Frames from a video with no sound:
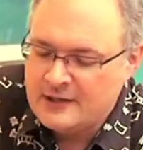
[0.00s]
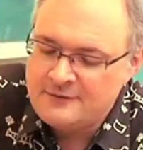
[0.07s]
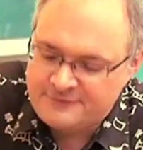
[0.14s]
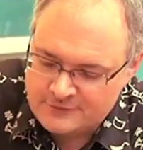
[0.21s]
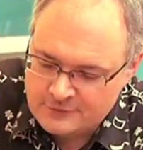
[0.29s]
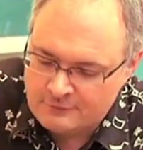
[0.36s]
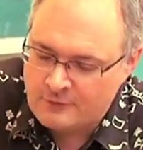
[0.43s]

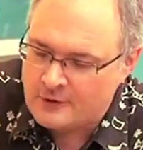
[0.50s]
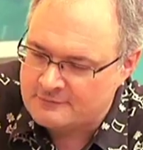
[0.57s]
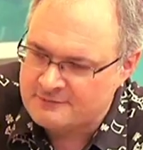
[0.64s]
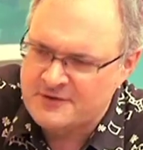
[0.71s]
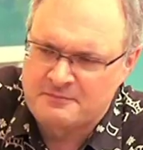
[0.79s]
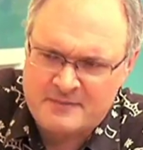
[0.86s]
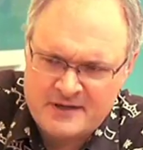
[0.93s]
If you work
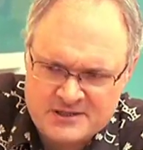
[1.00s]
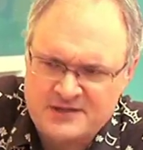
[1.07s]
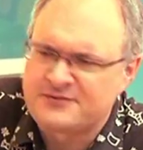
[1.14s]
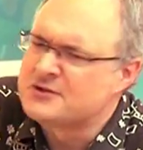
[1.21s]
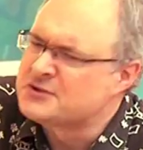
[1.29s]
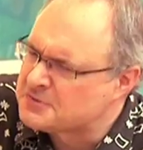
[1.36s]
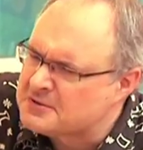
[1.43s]
with
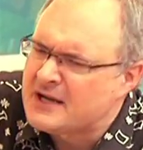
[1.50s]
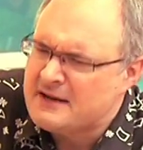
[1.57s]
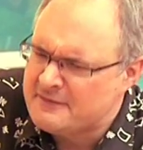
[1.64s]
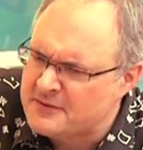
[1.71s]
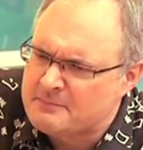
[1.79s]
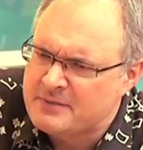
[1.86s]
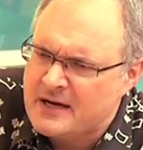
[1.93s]
matches, you should
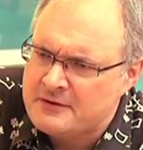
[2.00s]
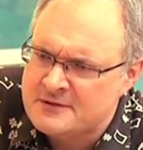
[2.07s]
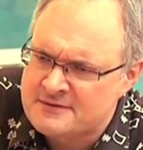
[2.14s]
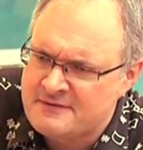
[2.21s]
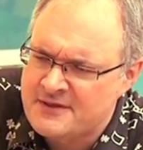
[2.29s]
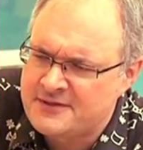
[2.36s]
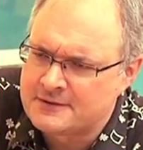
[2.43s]
have the
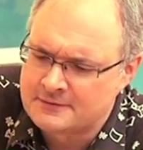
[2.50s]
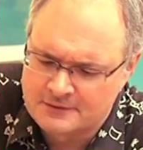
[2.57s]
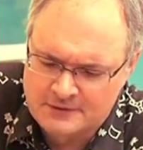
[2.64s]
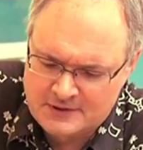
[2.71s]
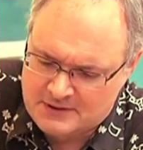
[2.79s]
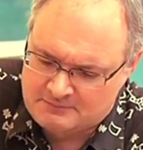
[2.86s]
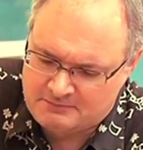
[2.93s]
parents with you,
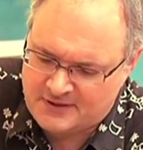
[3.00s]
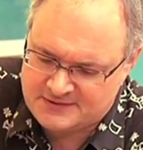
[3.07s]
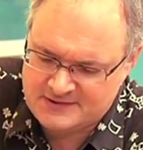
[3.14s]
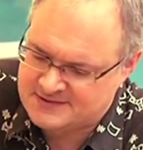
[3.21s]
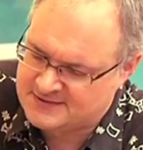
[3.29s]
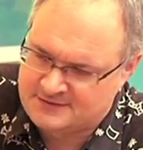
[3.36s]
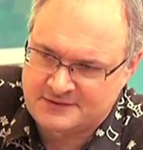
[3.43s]
but
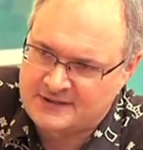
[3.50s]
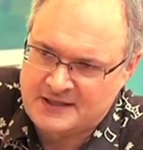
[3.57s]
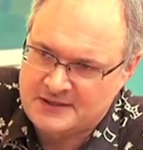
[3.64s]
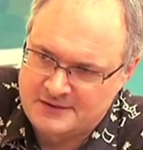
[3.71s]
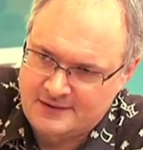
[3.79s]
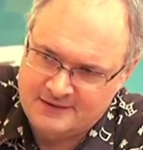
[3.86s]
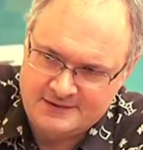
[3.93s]
it's not,
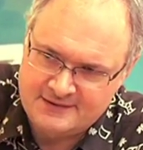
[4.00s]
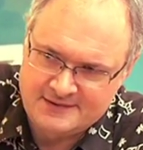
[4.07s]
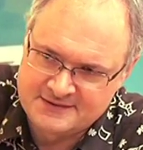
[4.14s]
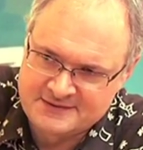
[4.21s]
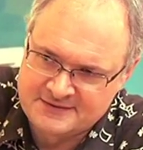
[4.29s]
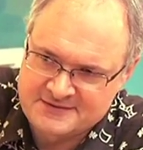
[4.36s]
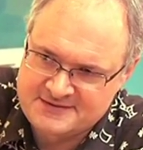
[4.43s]

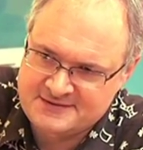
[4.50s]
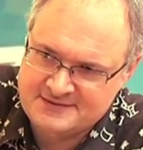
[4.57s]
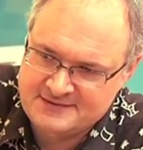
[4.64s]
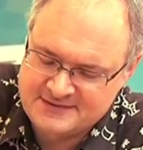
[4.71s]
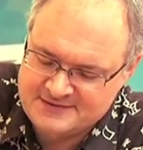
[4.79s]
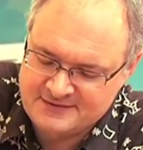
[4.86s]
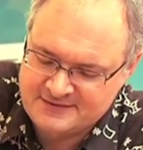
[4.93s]
it not,
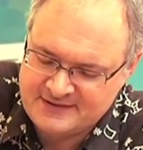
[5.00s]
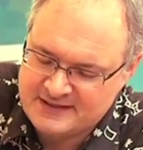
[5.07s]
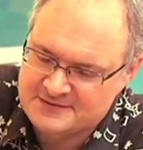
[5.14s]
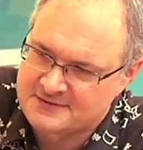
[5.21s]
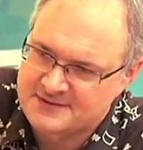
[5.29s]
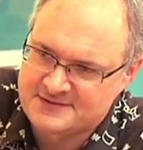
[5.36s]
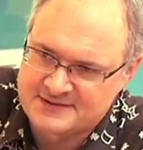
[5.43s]
it's not
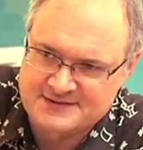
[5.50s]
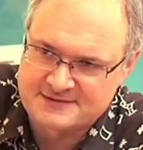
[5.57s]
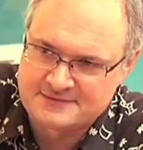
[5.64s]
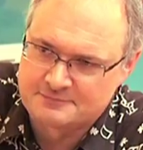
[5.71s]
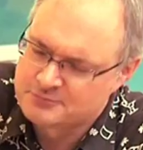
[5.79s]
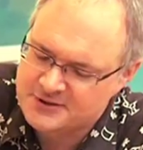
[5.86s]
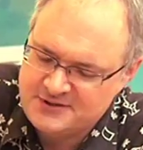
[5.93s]
dangerous.
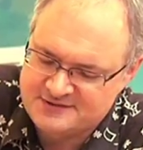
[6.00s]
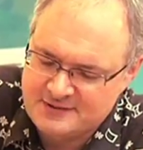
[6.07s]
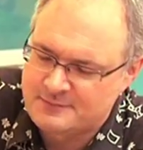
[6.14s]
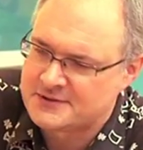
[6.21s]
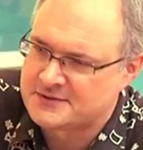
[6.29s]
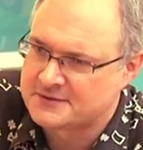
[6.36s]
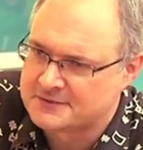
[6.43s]
It's pretty
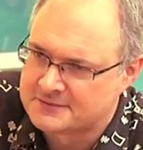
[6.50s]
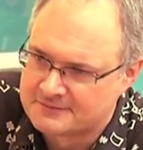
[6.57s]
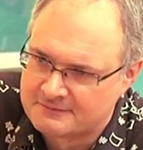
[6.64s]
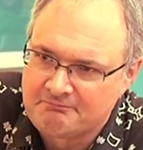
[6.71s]
simple to do.